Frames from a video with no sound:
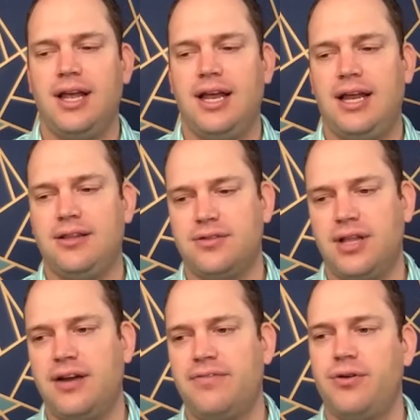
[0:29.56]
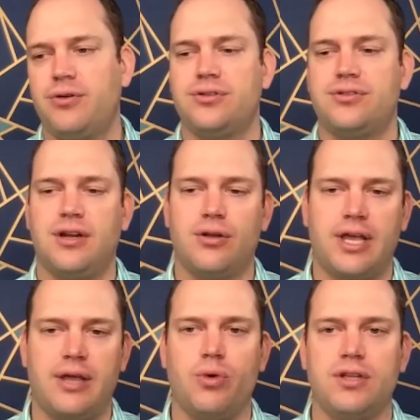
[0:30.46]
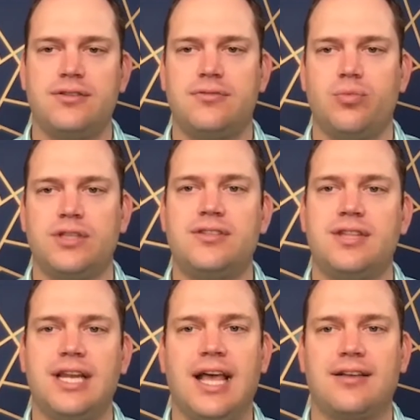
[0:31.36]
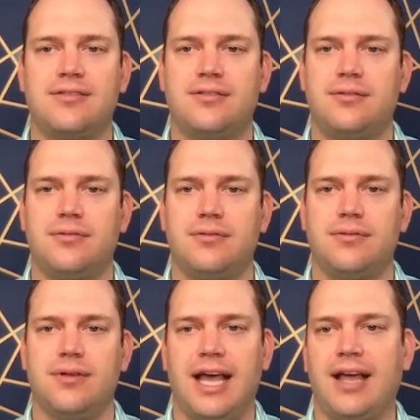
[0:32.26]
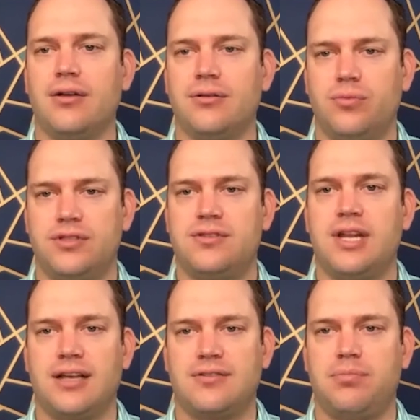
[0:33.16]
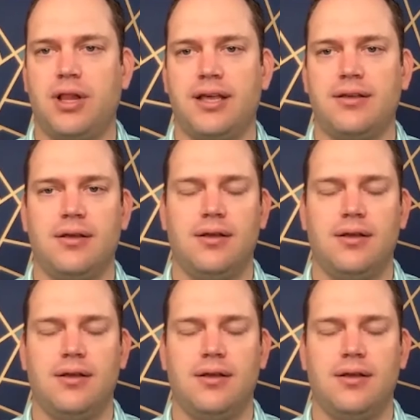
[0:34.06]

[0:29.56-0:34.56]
And there's a lot of folks who are saying, okay, what's the next angle? What's the next play?